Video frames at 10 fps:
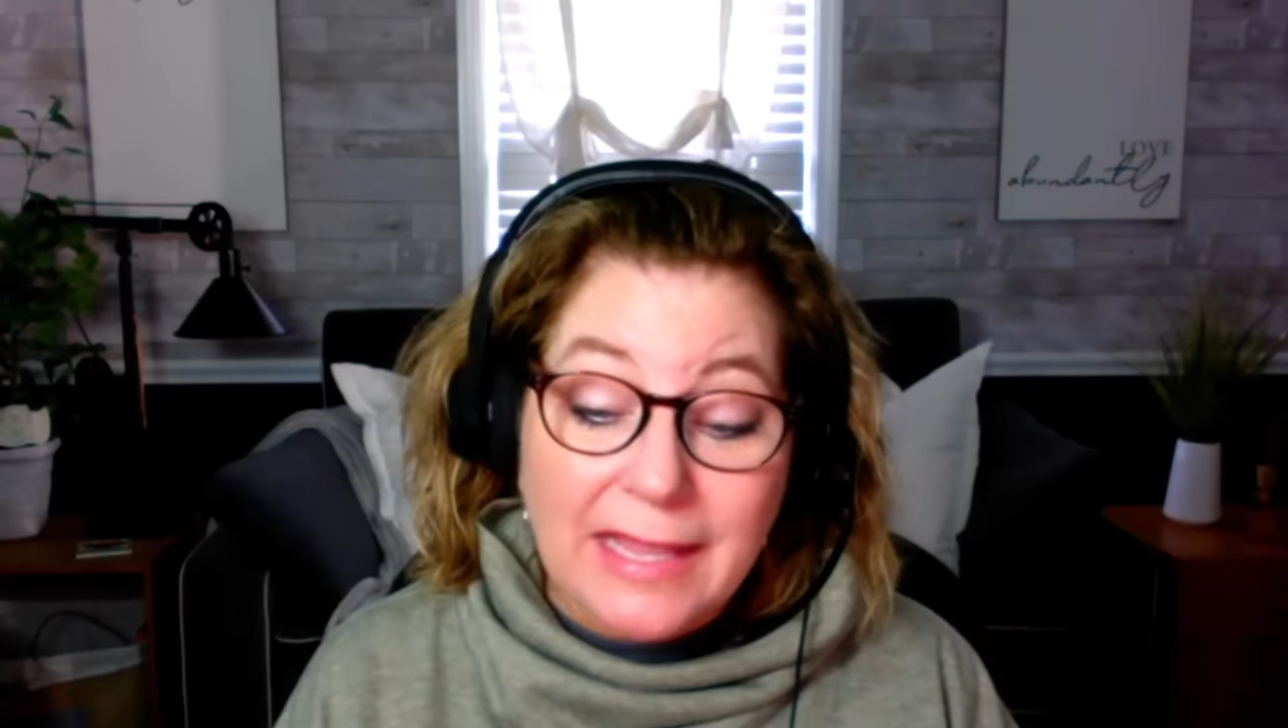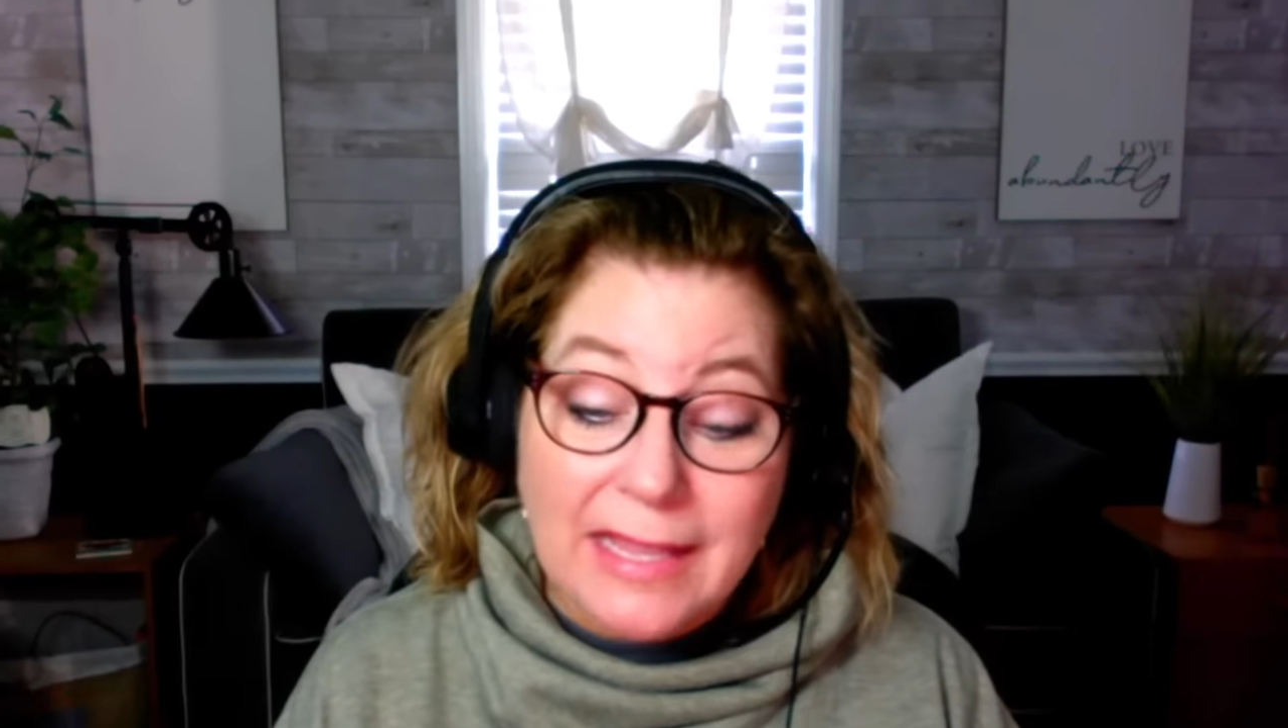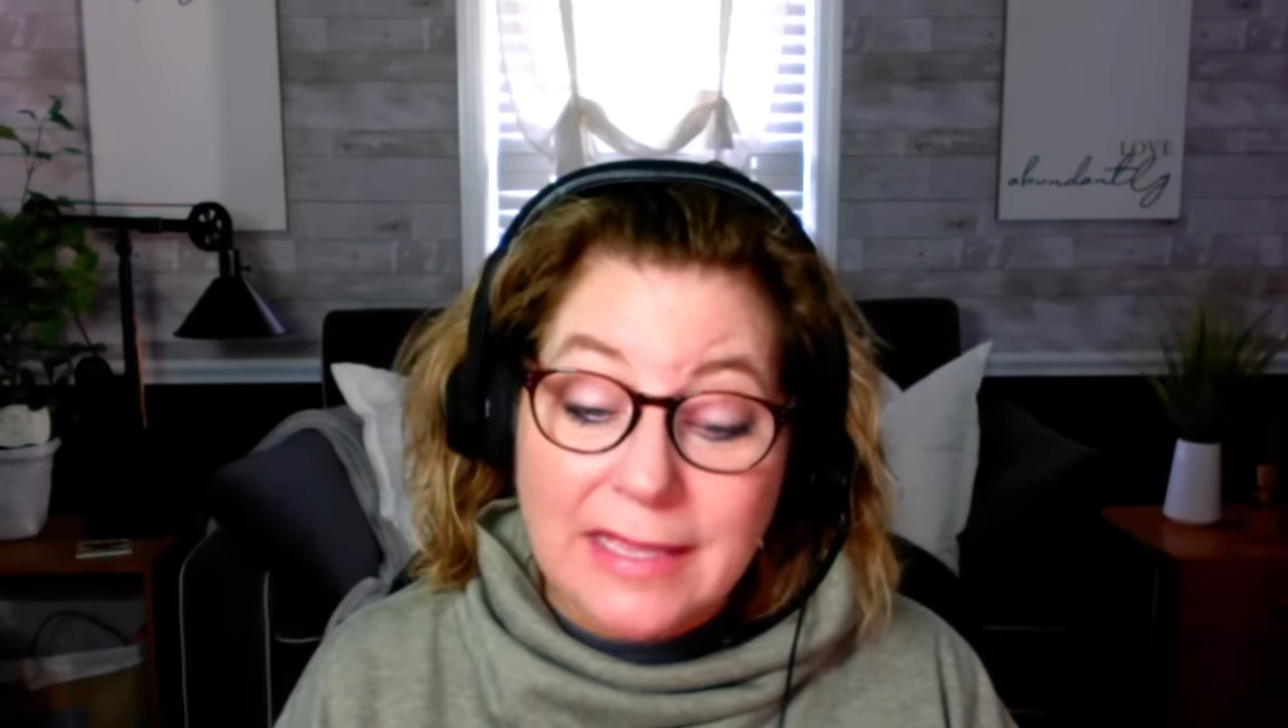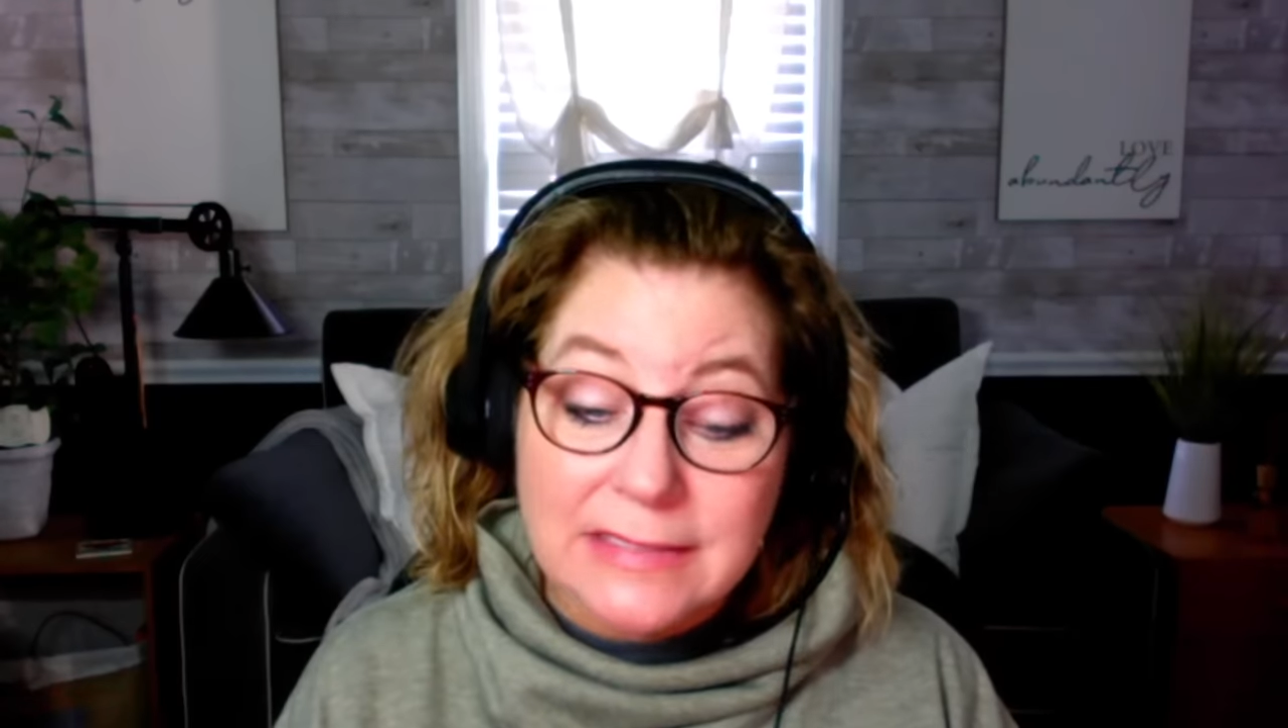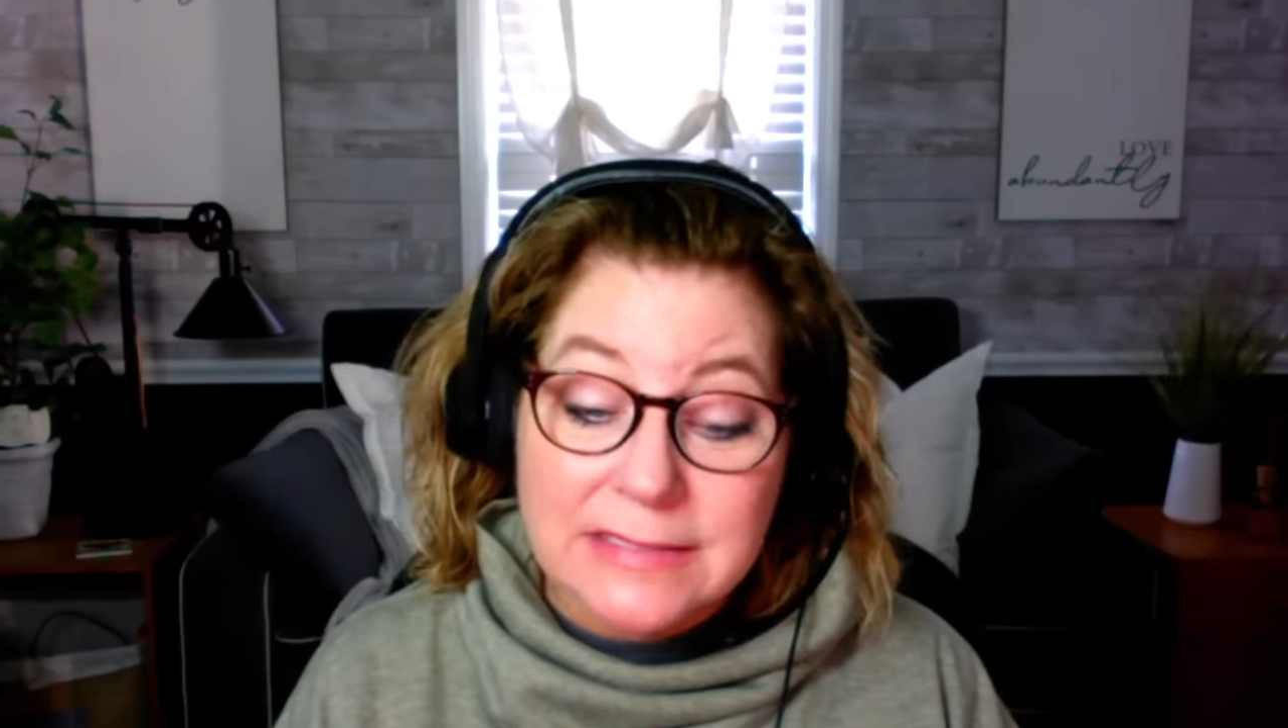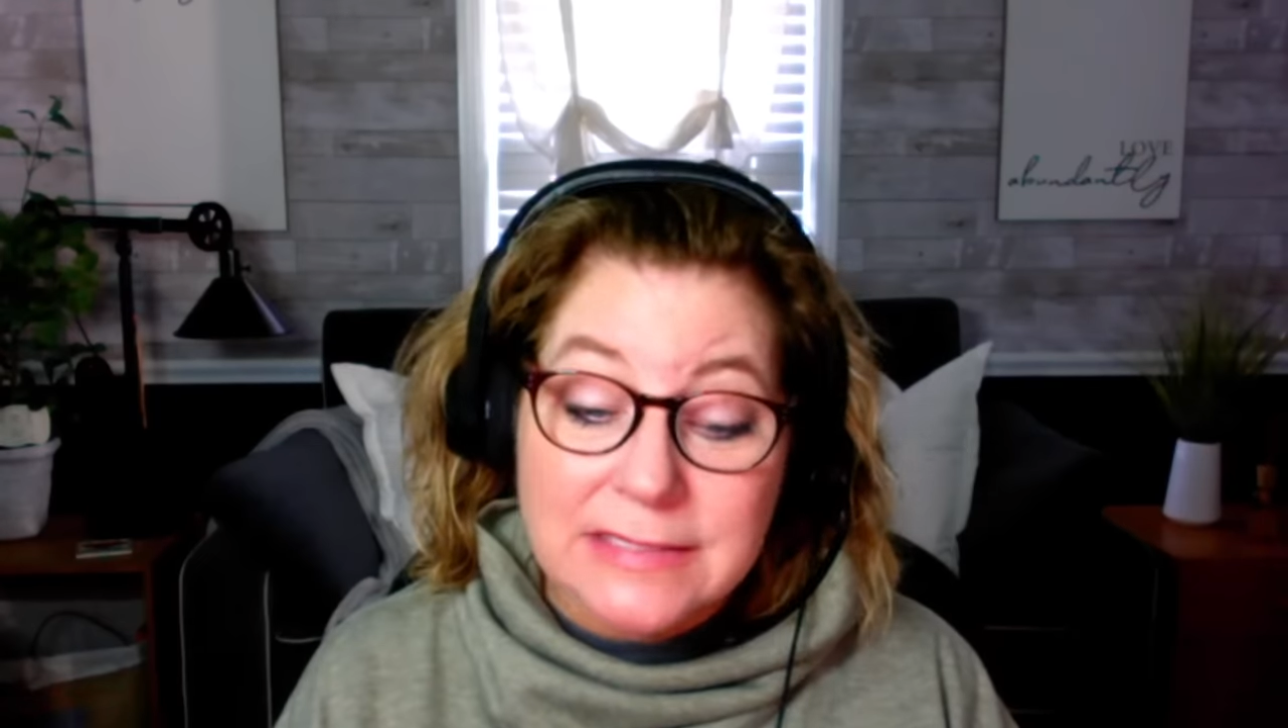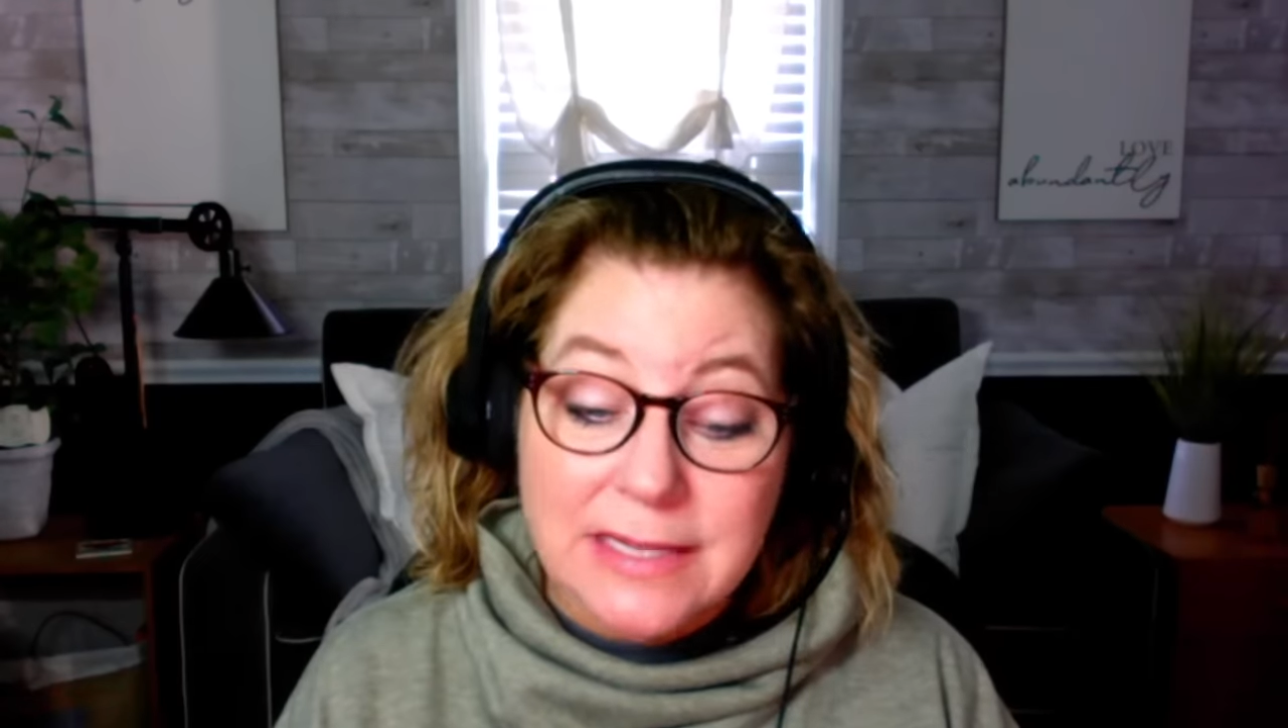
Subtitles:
And